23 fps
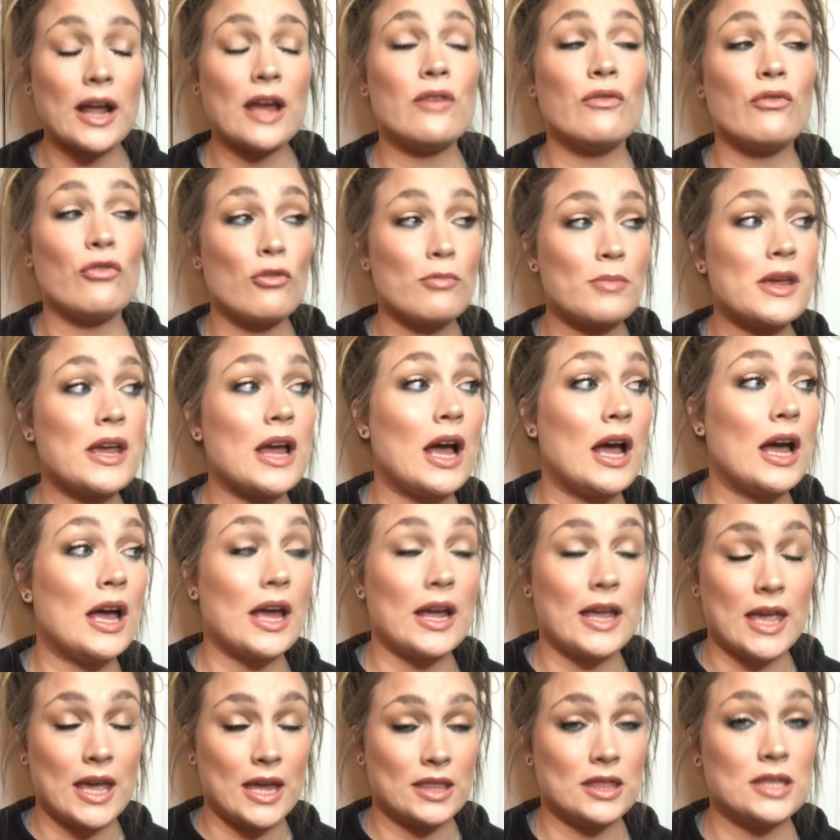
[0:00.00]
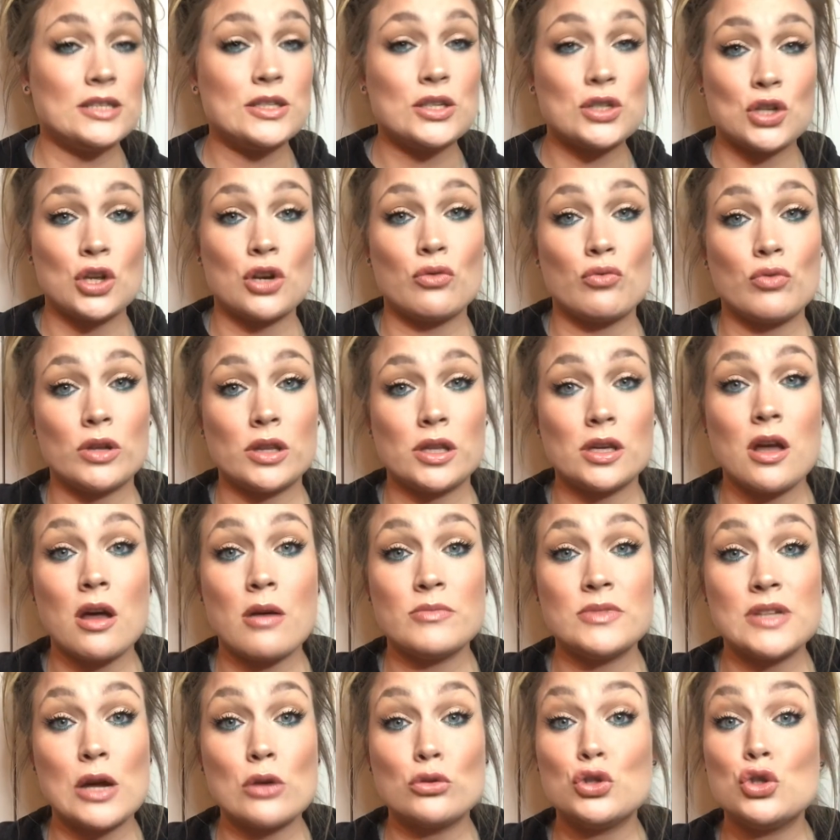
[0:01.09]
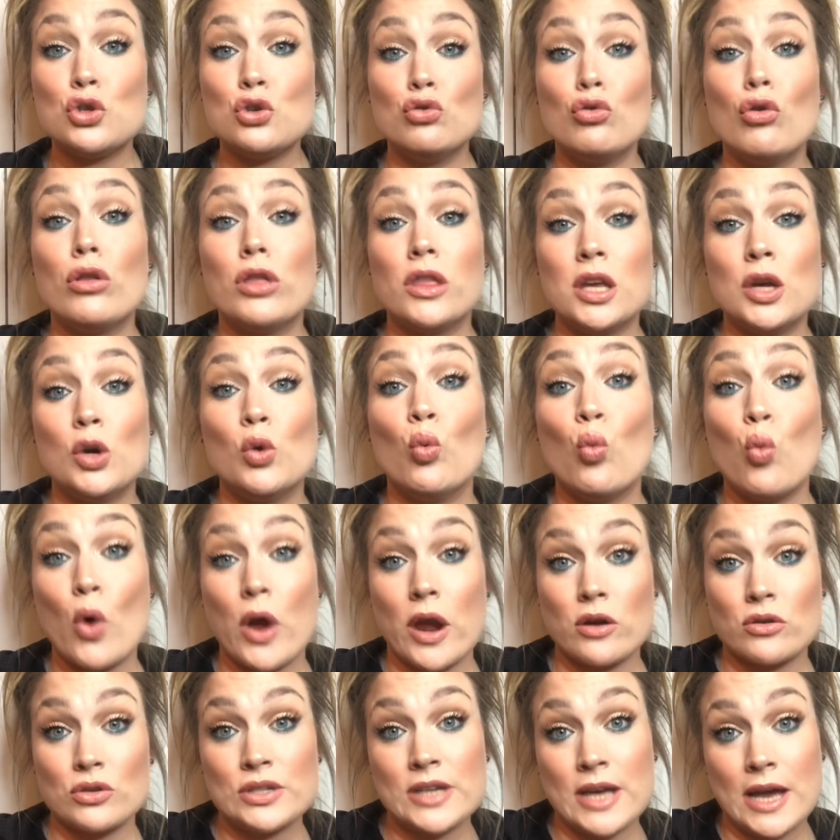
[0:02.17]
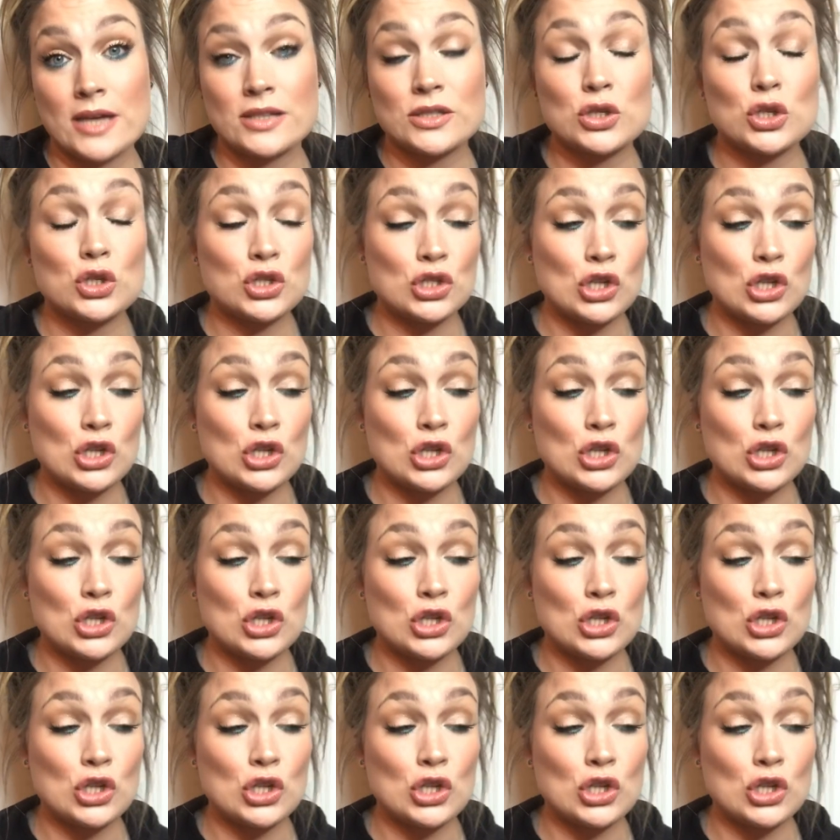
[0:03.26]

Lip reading: And for me, again, this is going to really come down to the wear test.